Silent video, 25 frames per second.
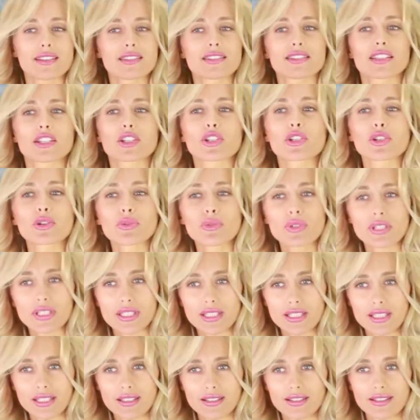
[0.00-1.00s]

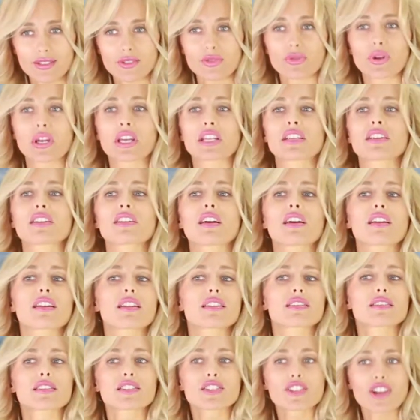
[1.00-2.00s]
Securities traded on a
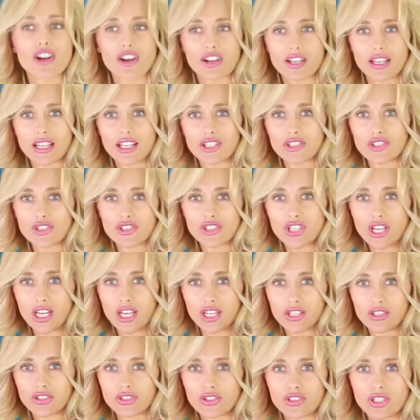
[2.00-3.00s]
stock
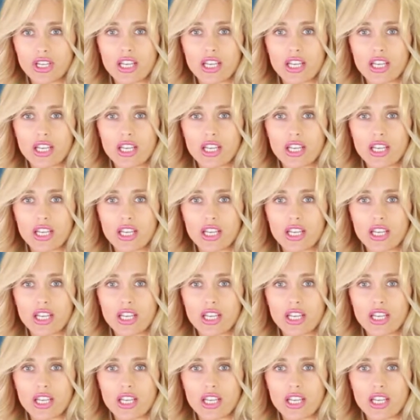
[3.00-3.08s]
exchange